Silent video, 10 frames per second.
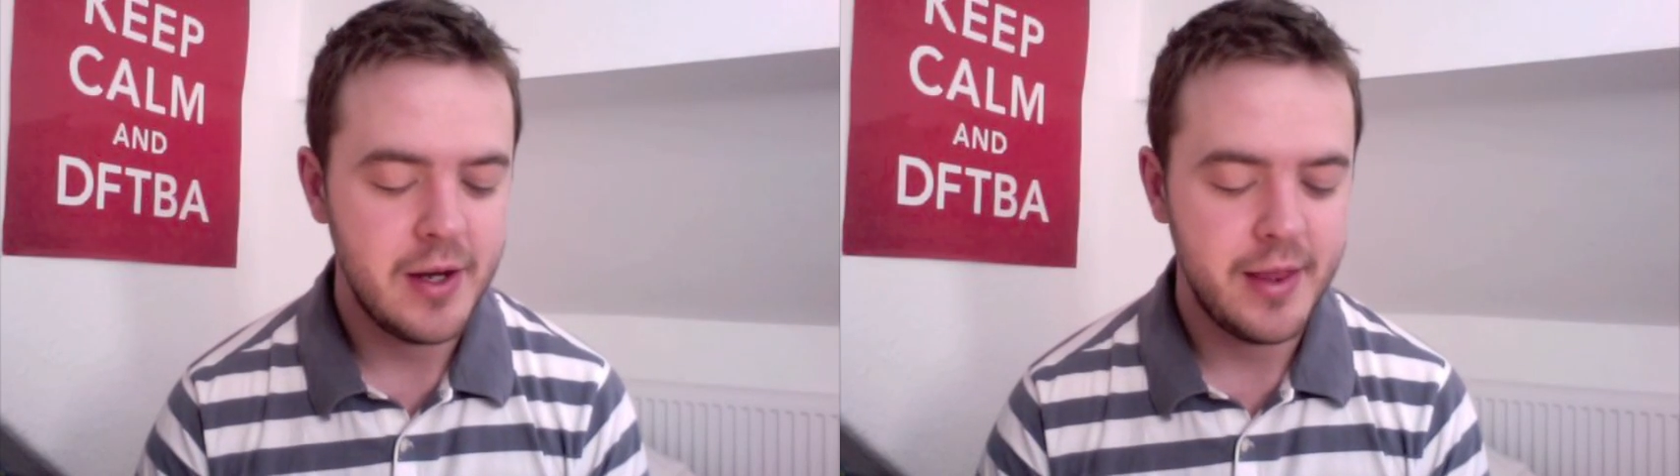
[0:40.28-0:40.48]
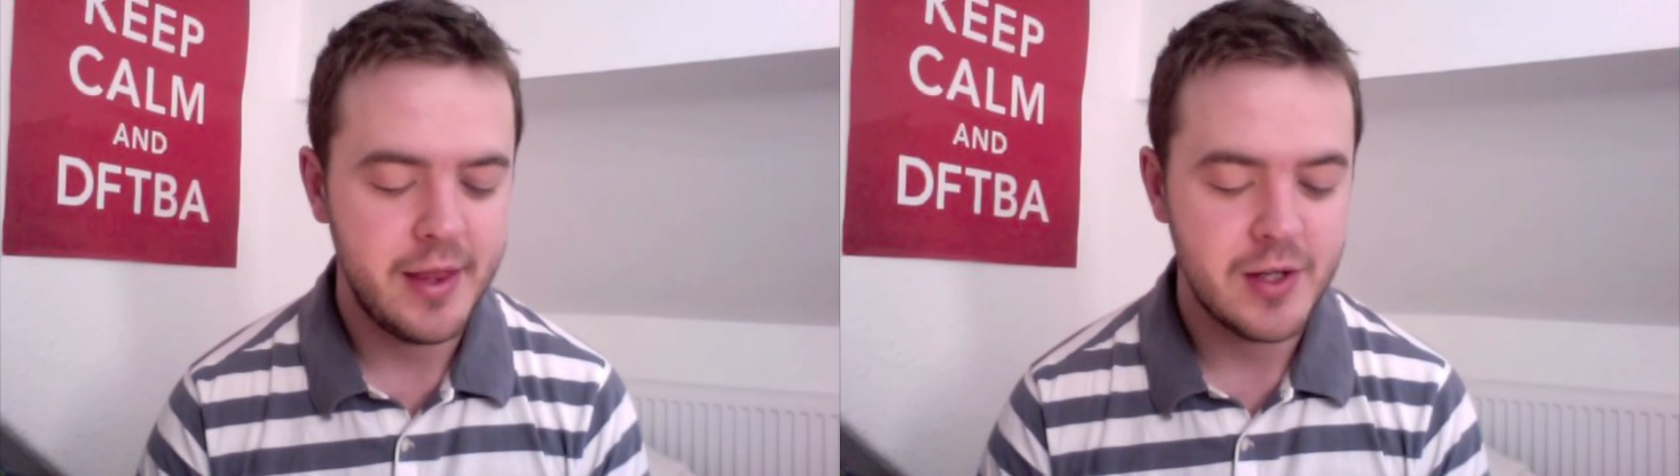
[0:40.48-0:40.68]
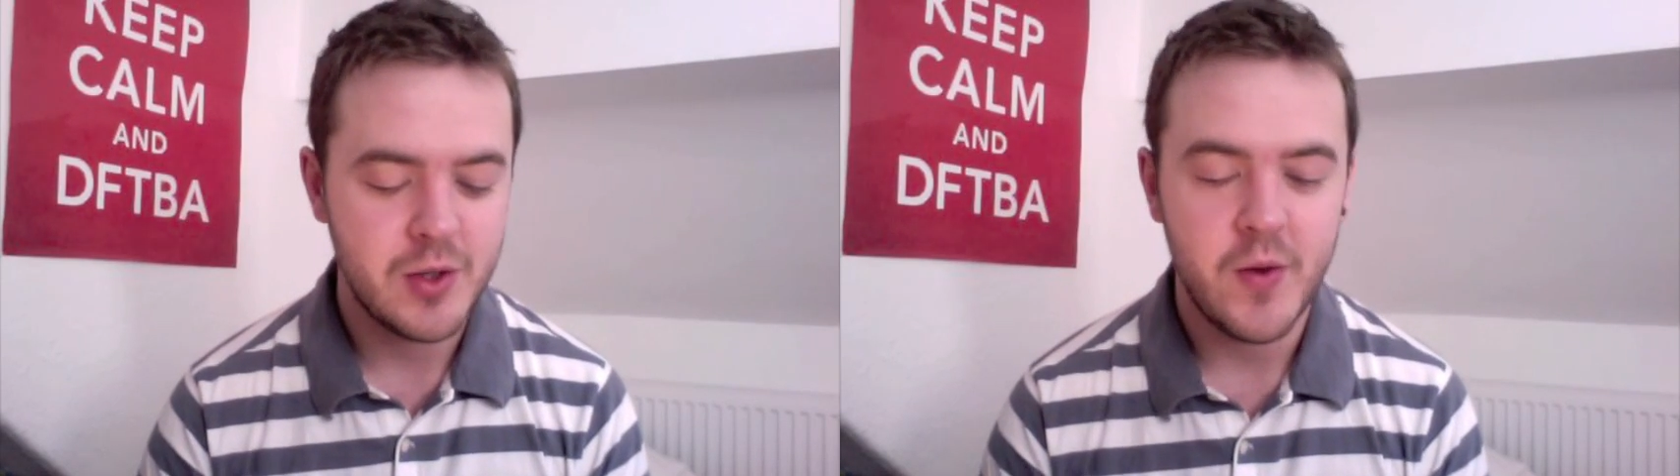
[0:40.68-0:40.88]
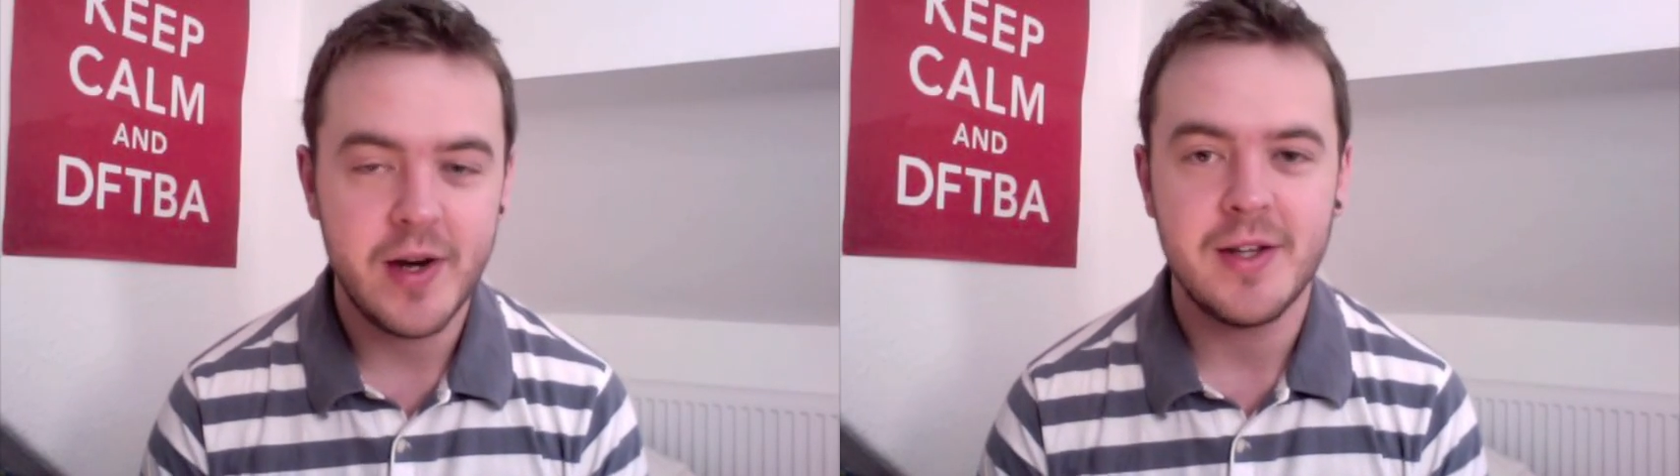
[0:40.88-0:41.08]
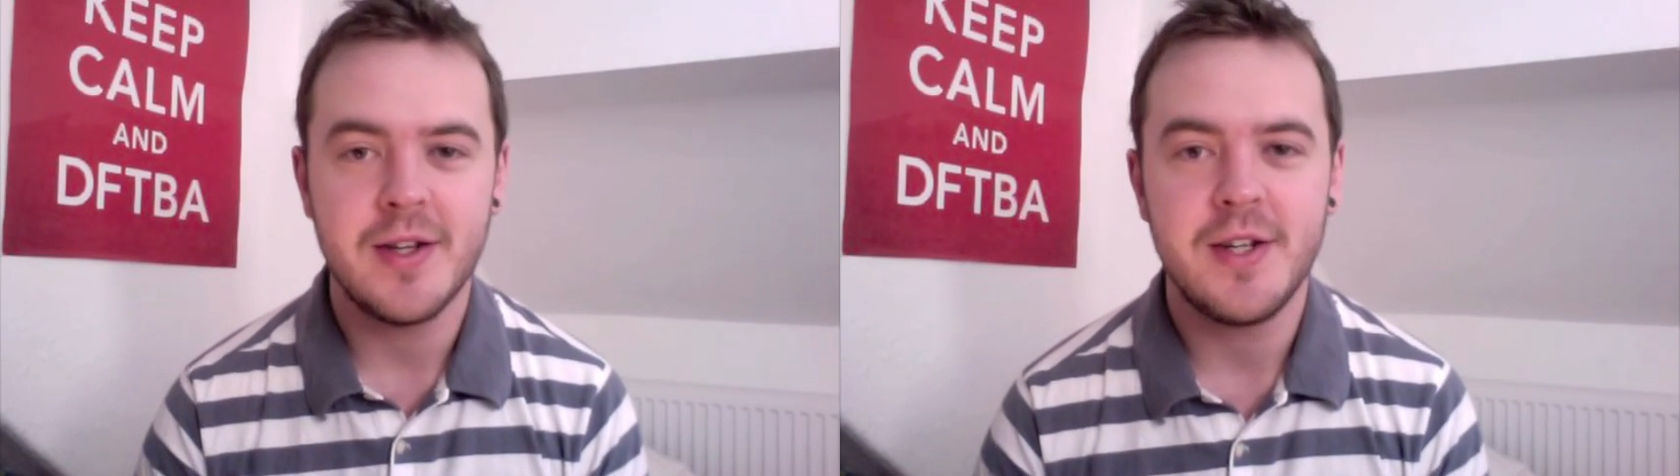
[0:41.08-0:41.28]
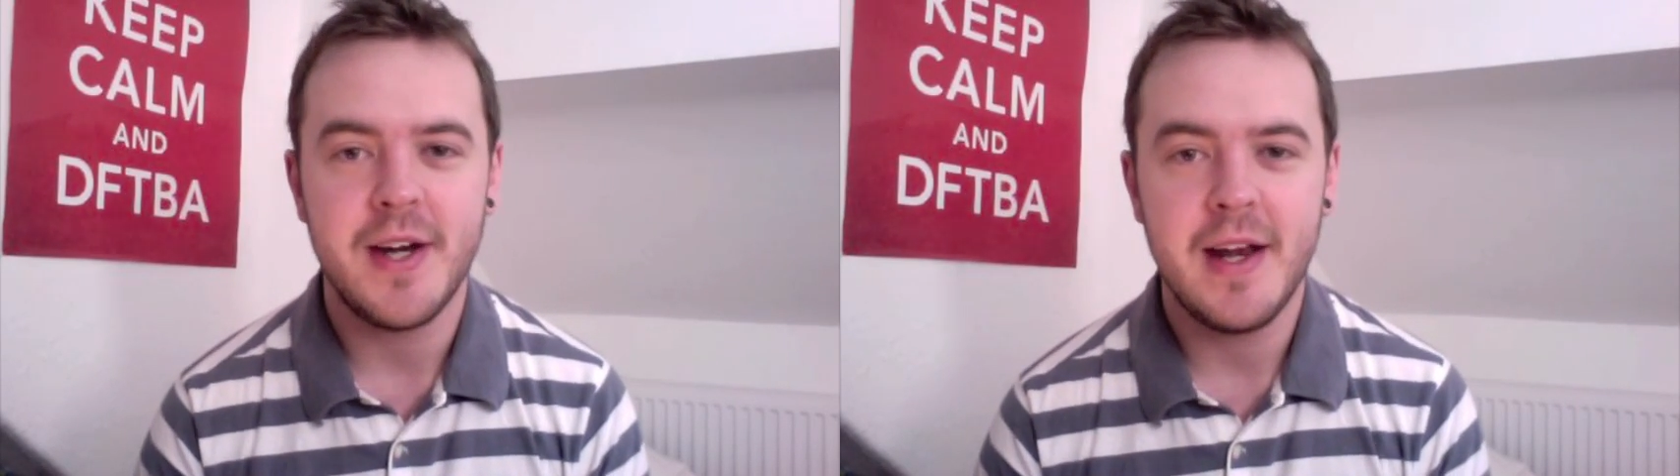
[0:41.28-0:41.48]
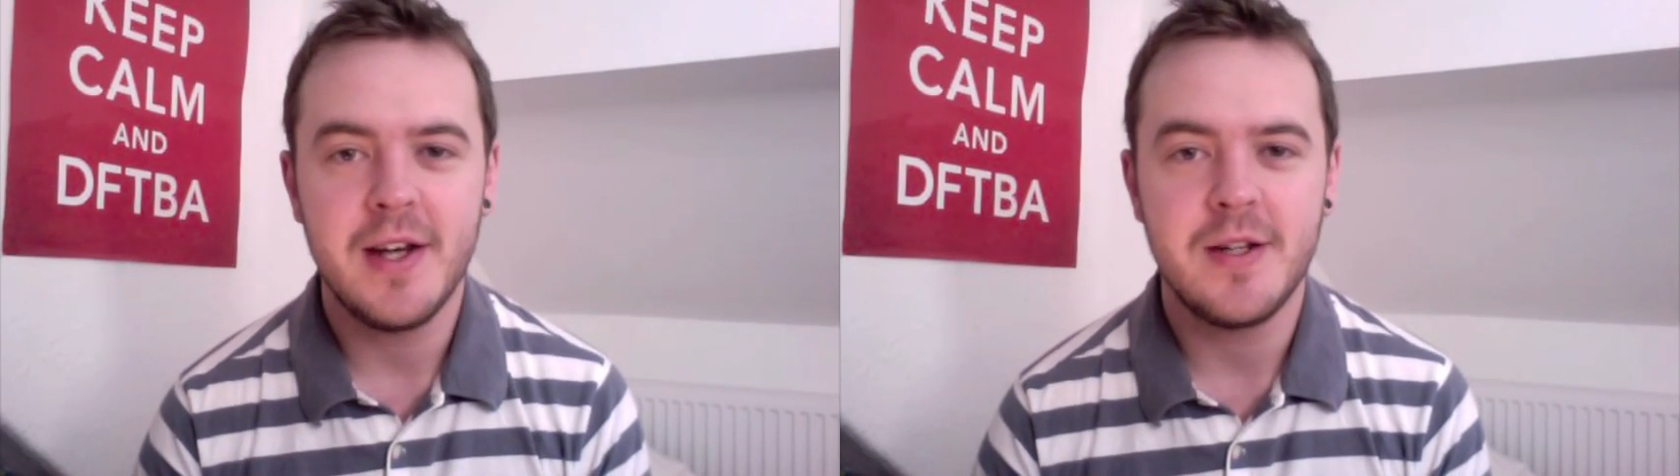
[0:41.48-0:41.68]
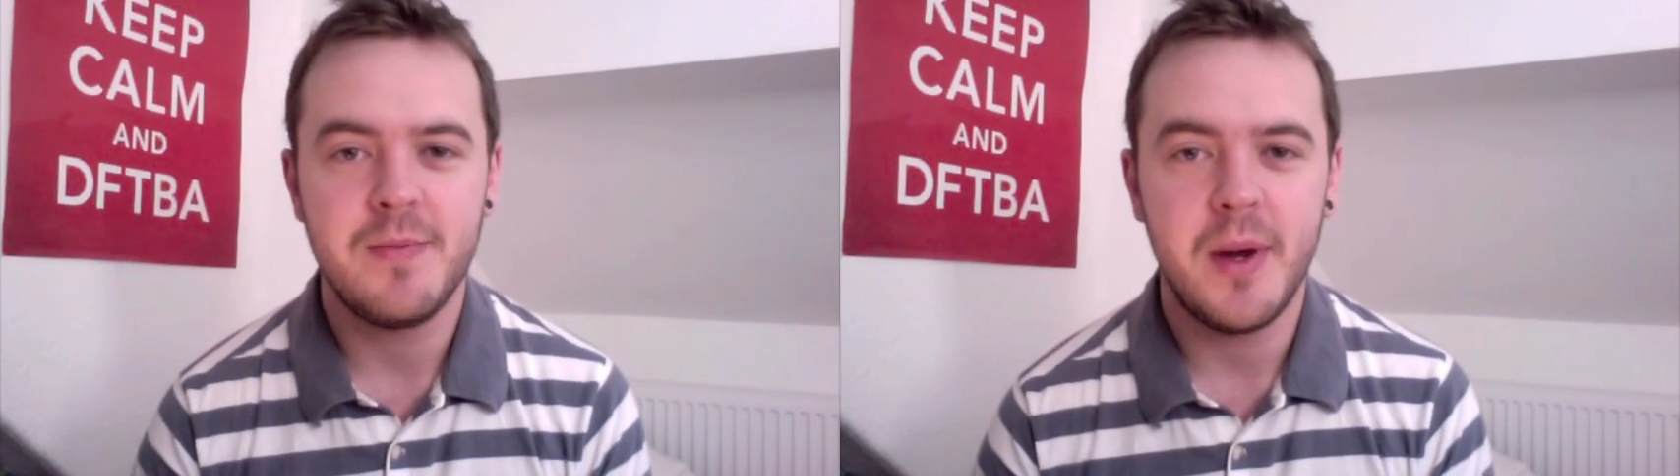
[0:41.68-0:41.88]
the story doesn't
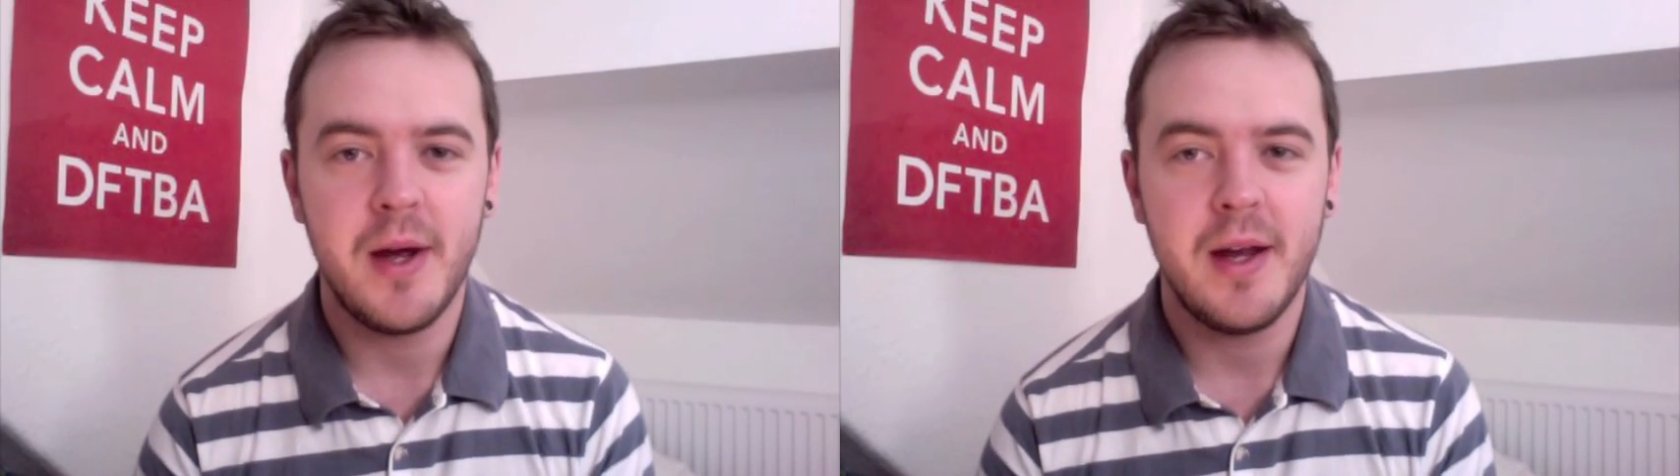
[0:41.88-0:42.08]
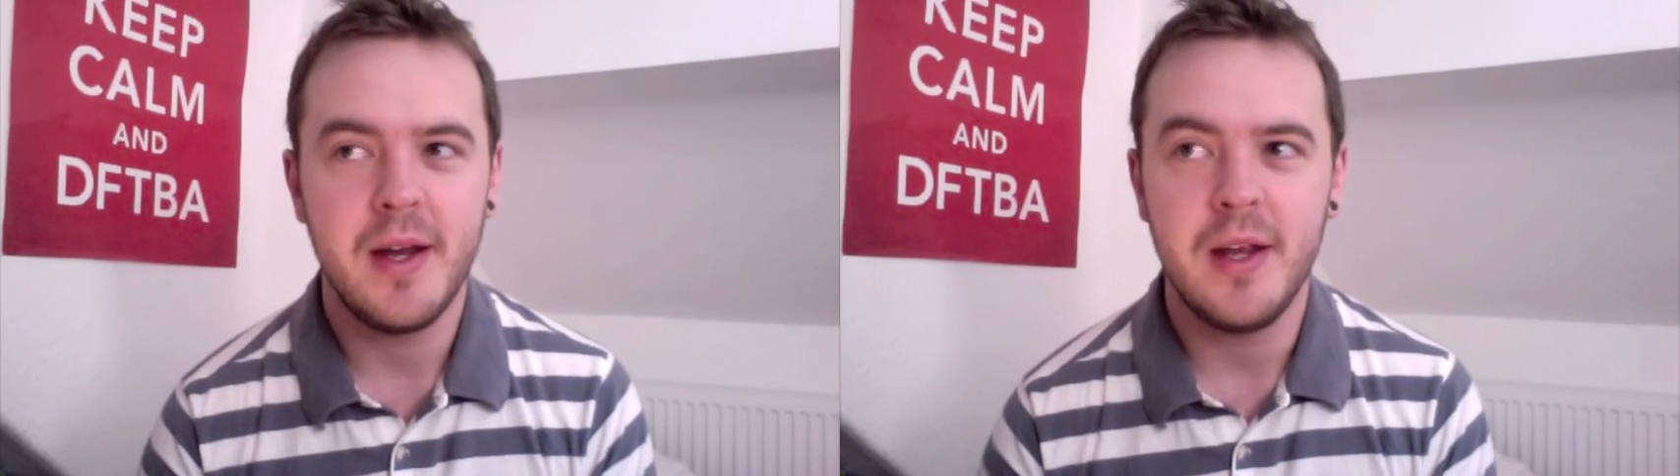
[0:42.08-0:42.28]
change, but